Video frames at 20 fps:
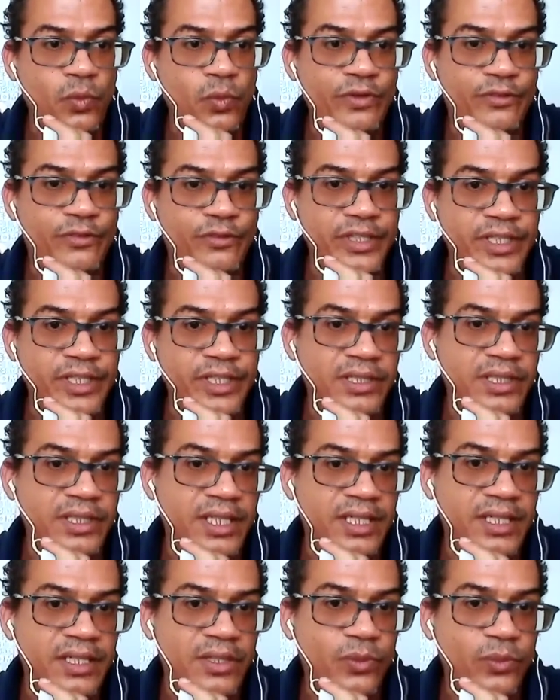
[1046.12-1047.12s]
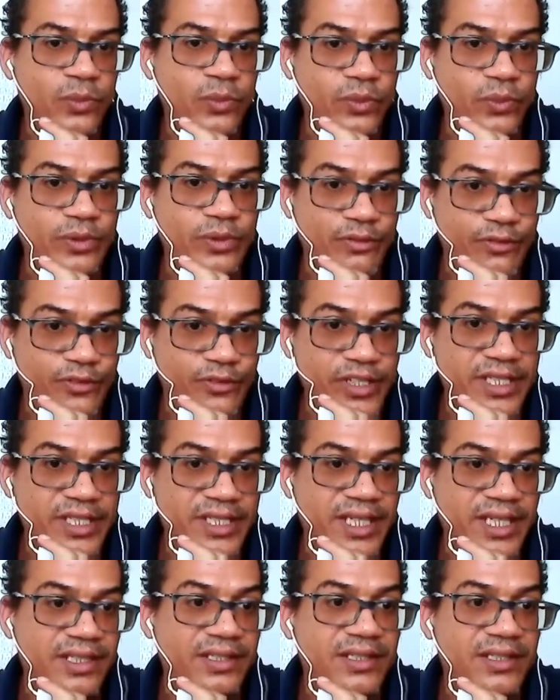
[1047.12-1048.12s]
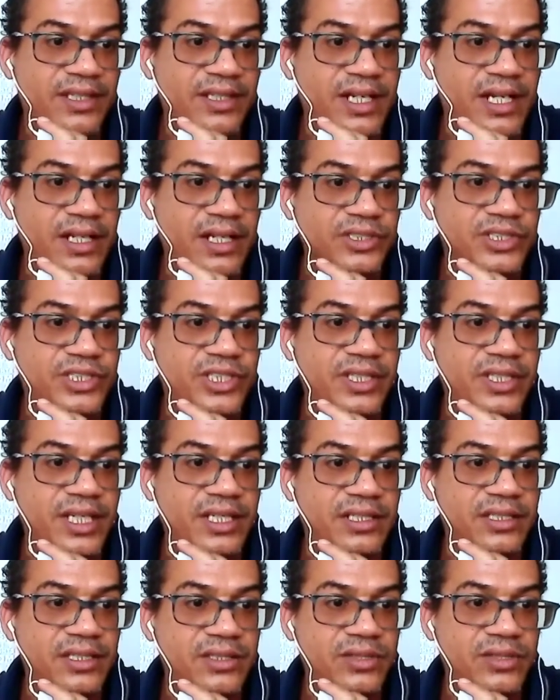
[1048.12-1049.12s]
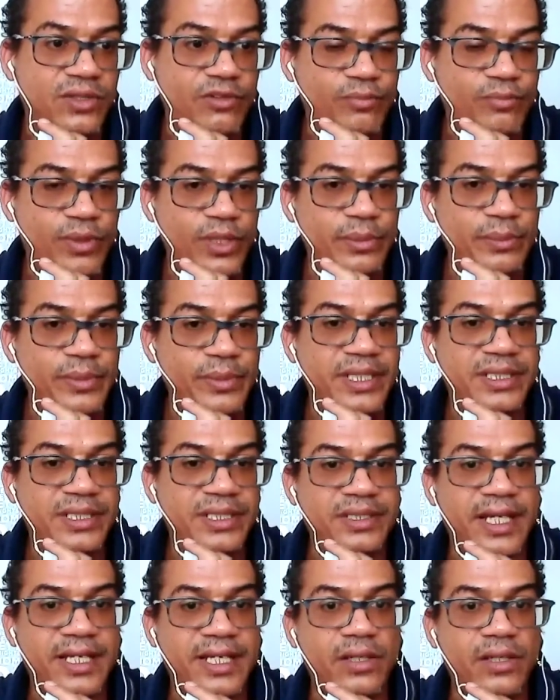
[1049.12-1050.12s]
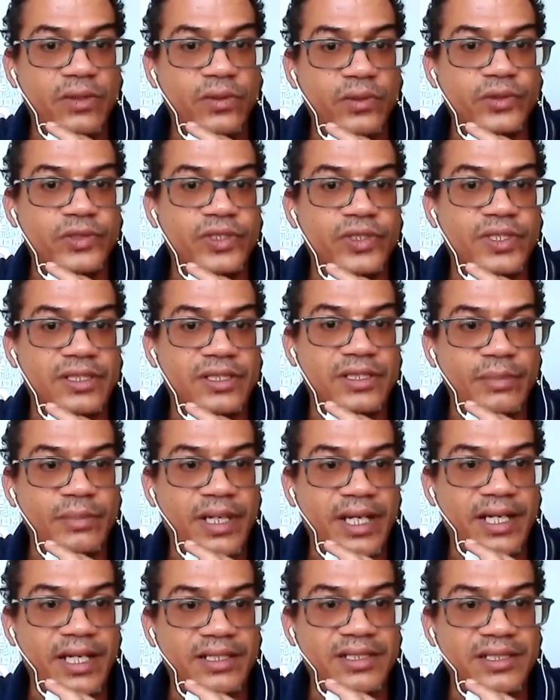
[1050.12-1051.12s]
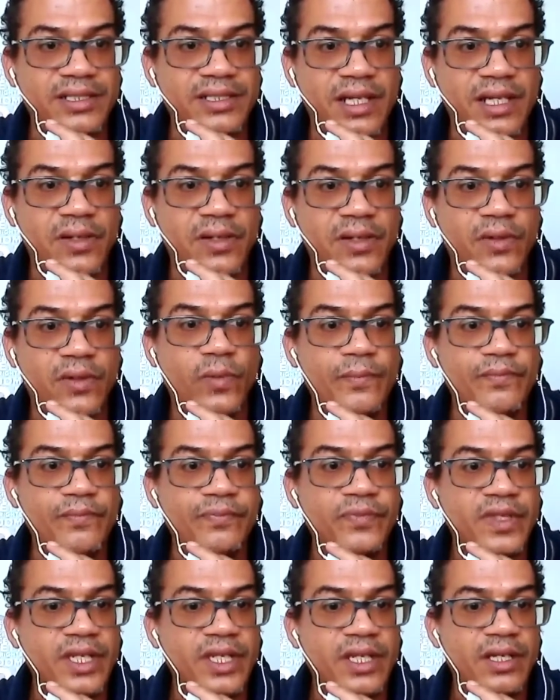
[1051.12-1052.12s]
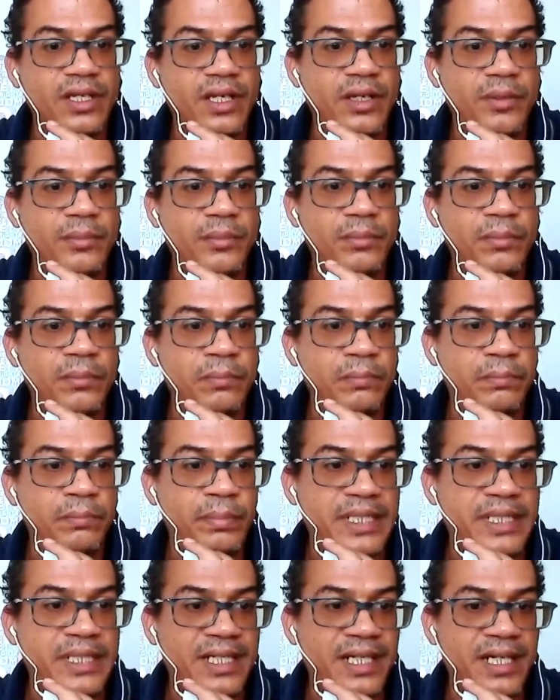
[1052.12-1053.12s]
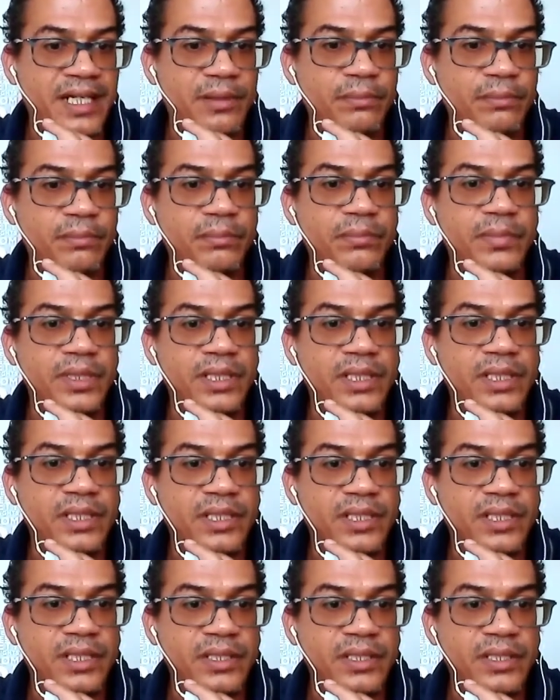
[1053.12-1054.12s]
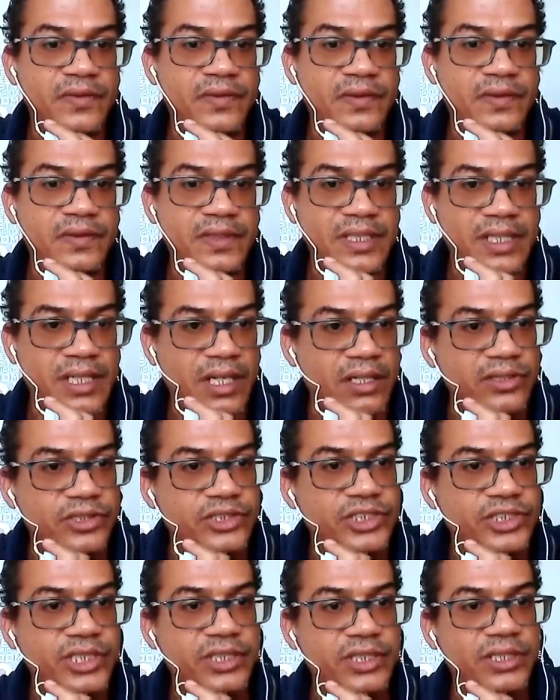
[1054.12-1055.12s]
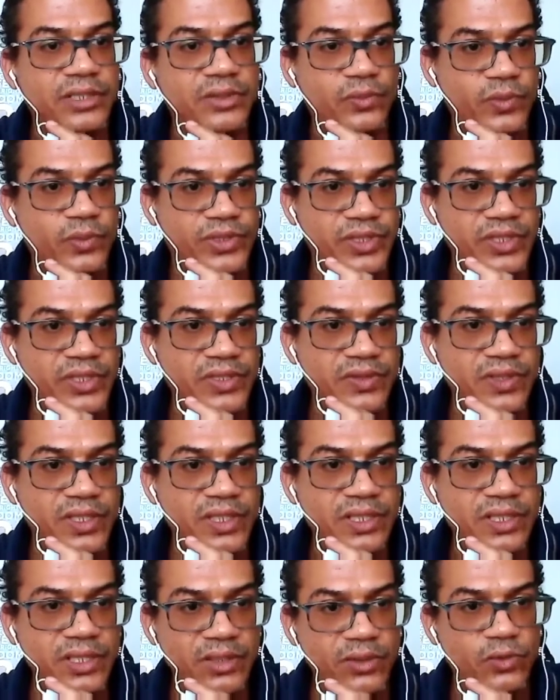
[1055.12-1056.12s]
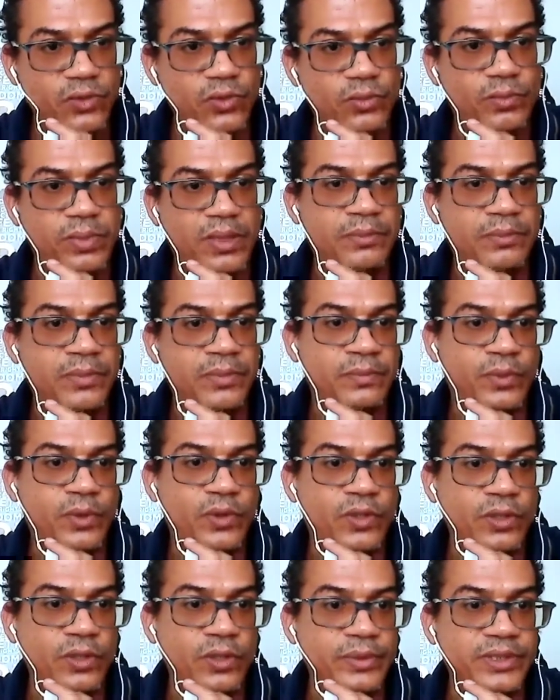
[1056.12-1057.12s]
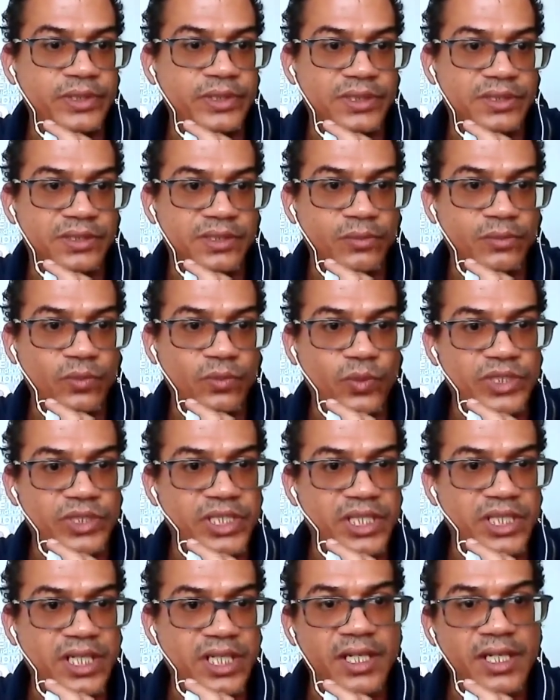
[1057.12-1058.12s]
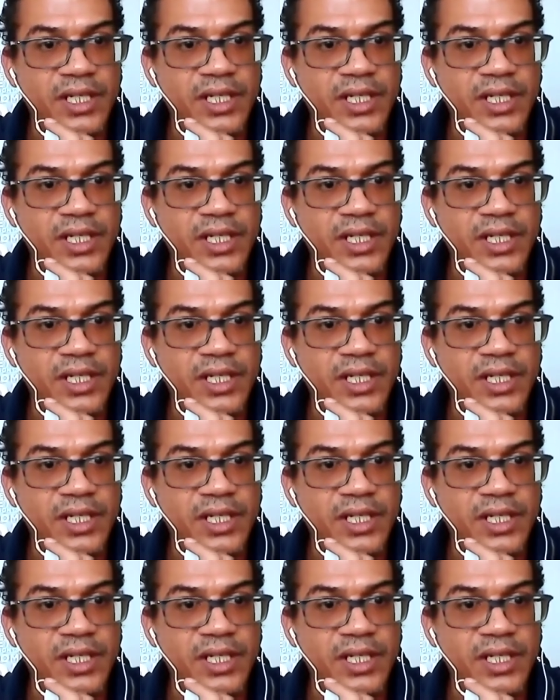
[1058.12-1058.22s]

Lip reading: we fear that the culture that sort of permeated that old system has now become the culture within the new public procurement system, which,